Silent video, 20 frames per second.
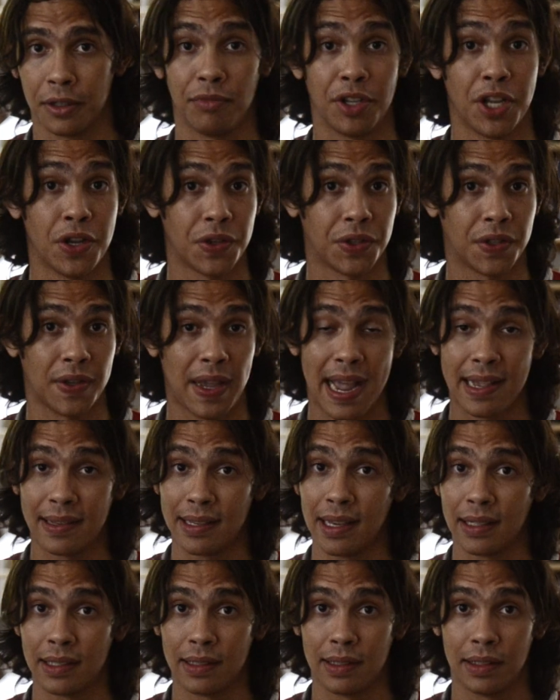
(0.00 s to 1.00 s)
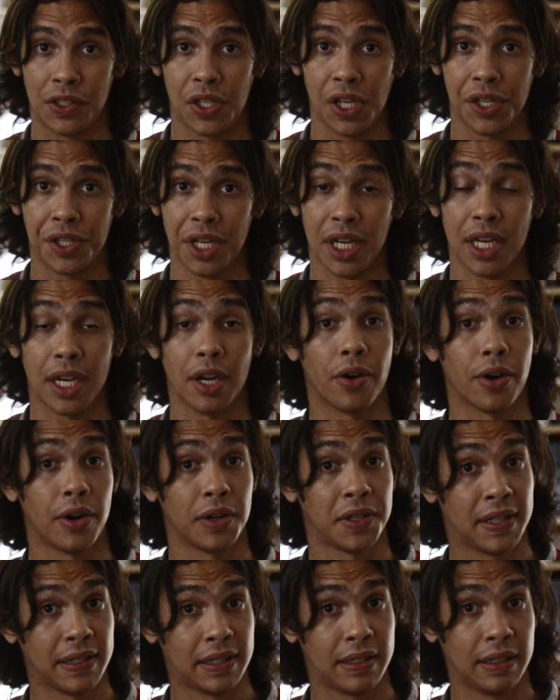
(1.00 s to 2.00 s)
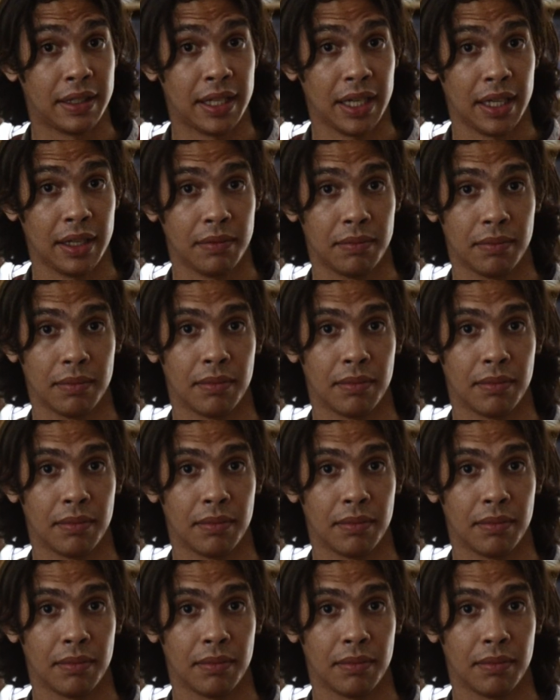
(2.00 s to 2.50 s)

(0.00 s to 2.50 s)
Use ACES CG or CCT,